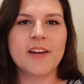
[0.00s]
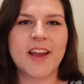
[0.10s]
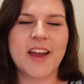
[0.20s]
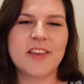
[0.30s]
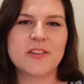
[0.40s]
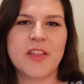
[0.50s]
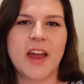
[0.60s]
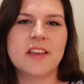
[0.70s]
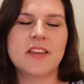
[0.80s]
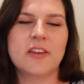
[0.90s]
All right guys, so
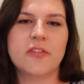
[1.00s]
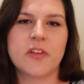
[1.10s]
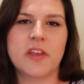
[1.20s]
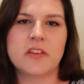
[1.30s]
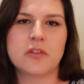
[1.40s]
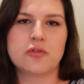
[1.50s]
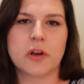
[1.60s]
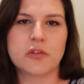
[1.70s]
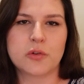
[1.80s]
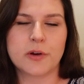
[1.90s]
that is it for this
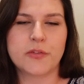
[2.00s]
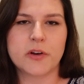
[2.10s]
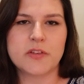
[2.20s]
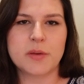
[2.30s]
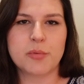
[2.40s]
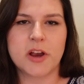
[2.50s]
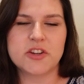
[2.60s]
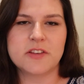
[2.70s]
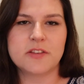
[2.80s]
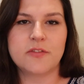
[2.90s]
drugstore first
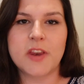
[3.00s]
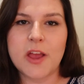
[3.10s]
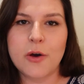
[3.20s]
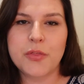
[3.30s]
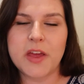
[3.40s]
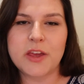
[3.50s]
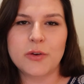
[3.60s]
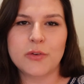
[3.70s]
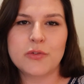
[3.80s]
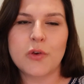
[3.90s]
impressions video. Thank
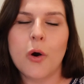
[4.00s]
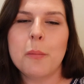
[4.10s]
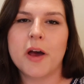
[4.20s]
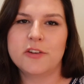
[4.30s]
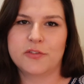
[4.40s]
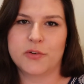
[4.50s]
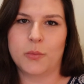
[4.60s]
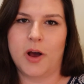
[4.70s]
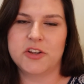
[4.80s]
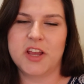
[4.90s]
you so much for
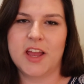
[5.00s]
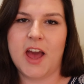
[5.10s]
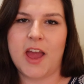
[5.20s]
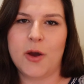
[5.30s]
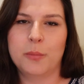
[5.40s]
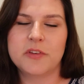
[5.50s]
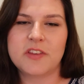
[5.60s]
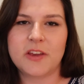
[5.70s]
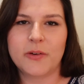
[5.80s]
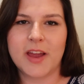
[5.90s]
watching. I hope to
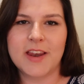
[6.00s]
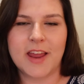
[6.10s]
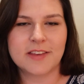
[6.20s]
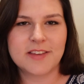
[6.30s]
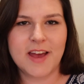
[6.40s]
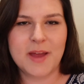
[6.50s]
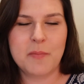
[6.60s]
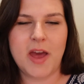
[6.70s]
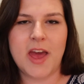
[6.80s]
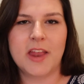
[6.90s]
see you again next
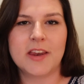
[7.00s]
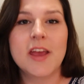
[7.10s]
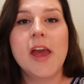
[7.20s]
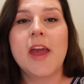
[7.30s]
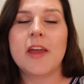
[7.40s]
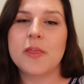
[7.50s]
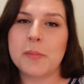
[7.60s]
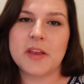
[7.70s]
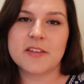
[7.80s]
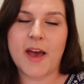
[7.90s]
time, and in the
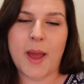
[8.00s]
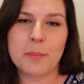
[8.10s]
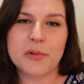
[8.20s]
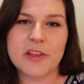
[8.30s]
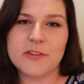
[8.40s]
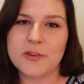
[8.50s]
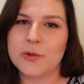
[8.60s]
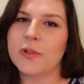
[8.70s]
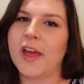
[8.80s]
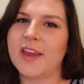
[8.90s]
meantime, please
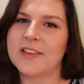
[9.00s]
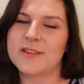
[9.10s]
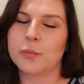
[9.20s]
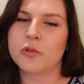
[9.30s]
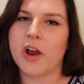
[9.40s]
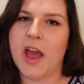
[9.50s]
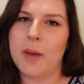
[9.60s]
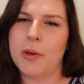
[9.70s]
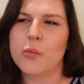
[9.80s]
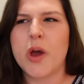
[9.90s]
do like and
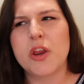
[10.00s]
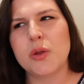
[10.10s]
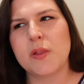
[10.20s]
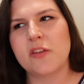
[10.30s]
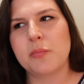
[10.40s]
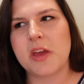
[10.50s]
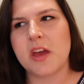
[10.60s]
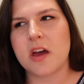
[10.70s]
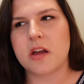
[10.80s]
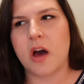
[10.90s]
subscribe, and why don't you leave me
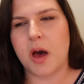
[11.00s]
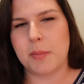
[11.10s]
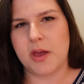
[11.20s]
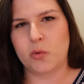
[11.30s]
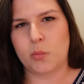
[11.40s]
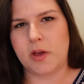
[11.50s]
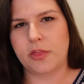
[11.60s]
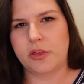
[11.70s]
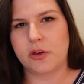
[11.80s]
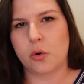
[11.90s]
a comment
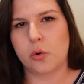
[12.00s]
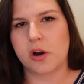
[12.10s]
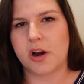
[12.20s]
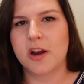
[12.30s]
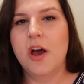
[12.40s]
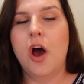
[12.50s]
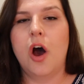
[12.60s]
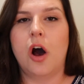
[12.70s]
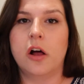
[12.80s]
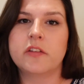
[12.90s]
with your
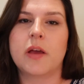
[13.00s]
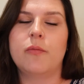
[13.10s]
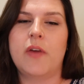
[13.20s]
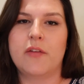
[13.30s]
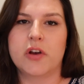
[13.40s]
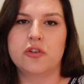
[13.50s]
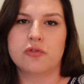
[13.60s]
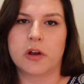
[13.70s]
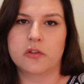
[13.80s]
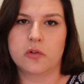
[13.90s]
all-time favorite
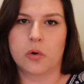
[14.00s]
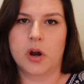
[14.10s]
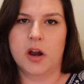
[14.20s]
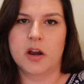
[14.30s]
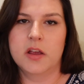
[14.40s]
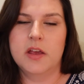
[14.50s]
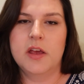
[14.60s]
drugstore